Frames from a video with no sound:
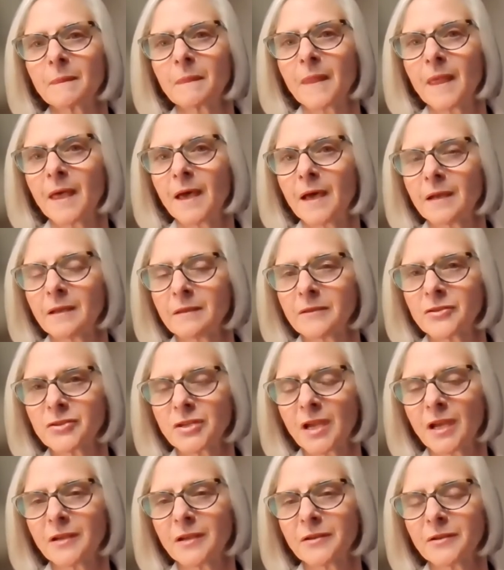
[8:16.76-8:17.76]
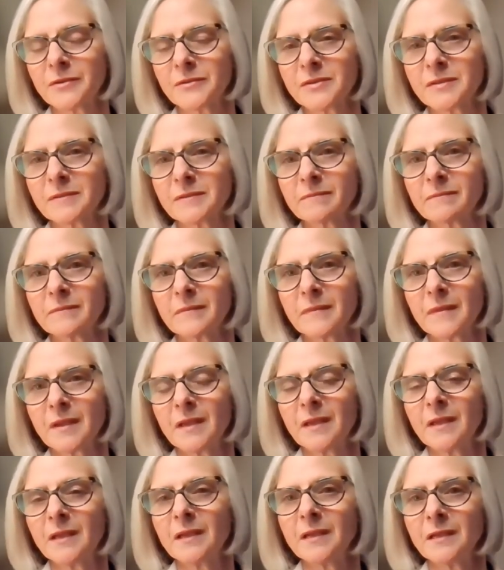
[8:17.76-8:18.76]
out of the shadows
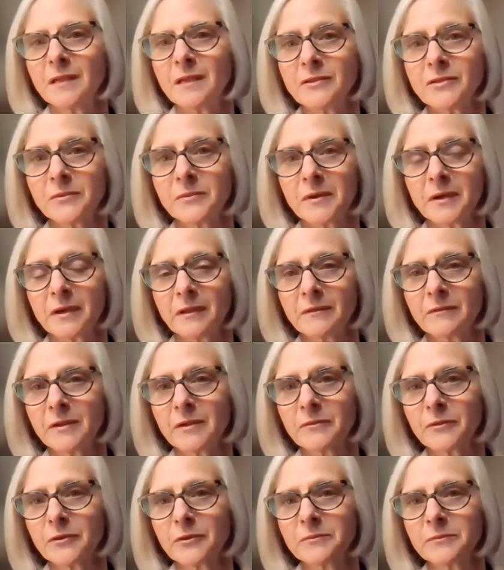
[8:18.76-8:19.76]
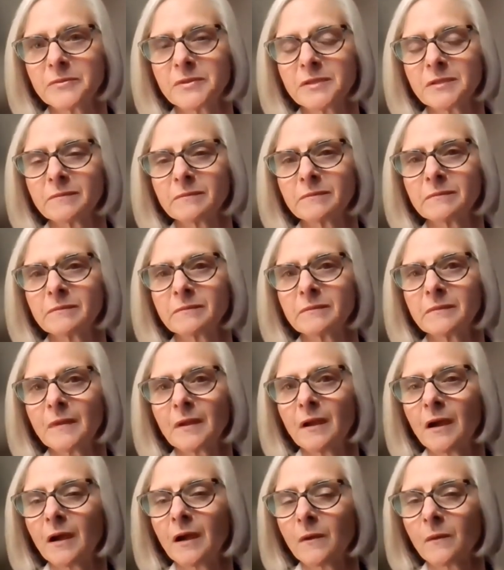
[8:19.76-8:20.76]
and into our living rooms,
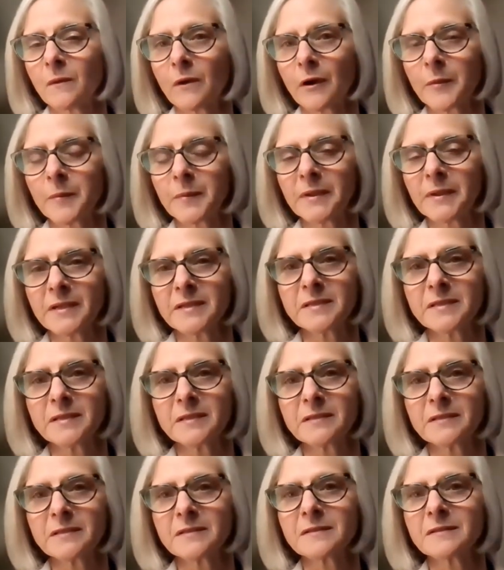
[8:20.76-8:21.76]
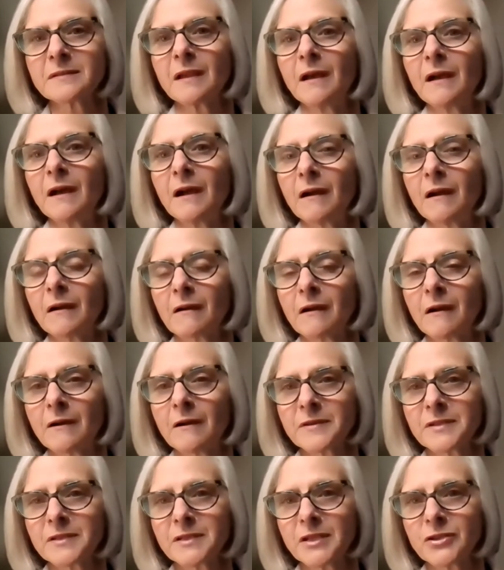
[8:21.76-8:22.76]
our workplaces, our
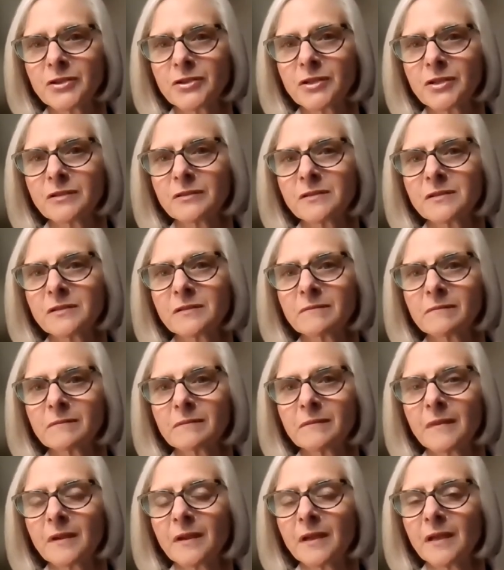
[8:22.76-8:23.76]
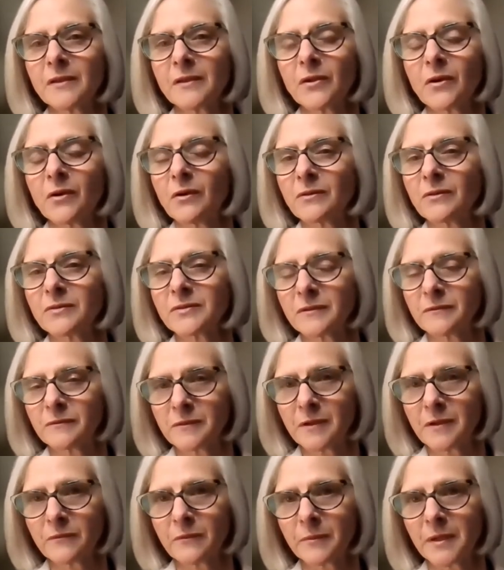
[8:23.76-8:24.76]
conversations, and in the halls of
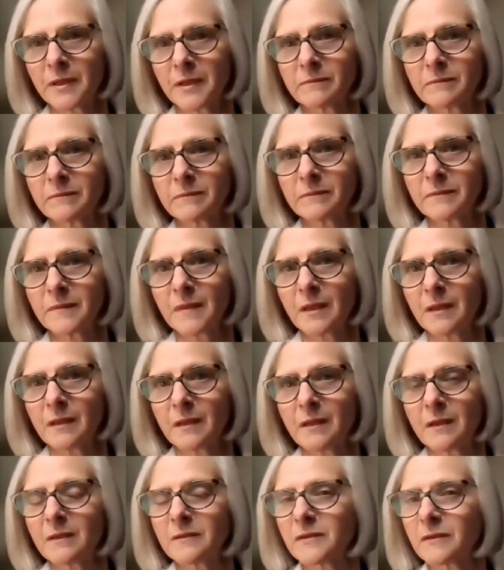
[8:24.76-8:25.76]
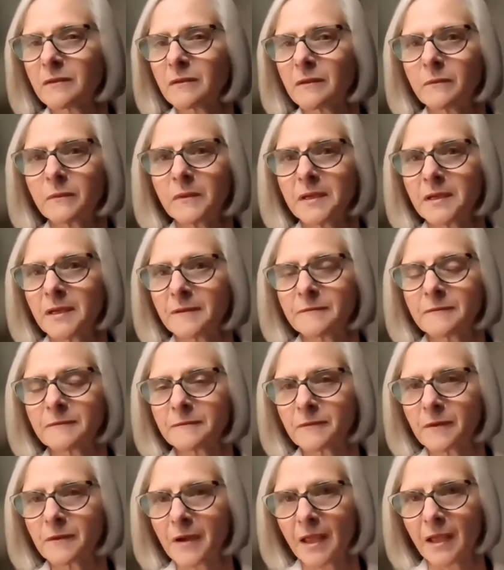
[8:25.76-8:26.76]
government, so that we never
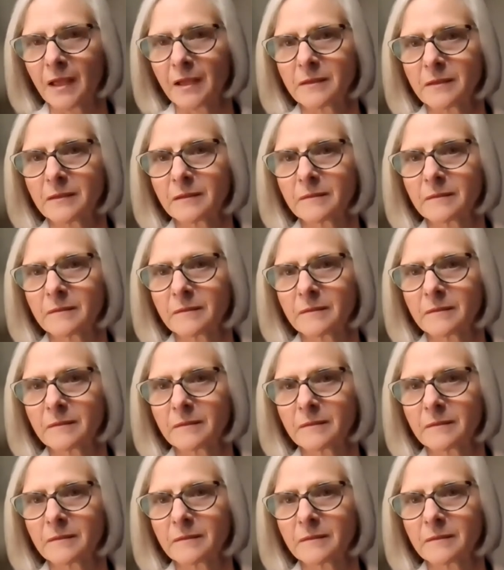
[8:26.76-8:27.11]
forget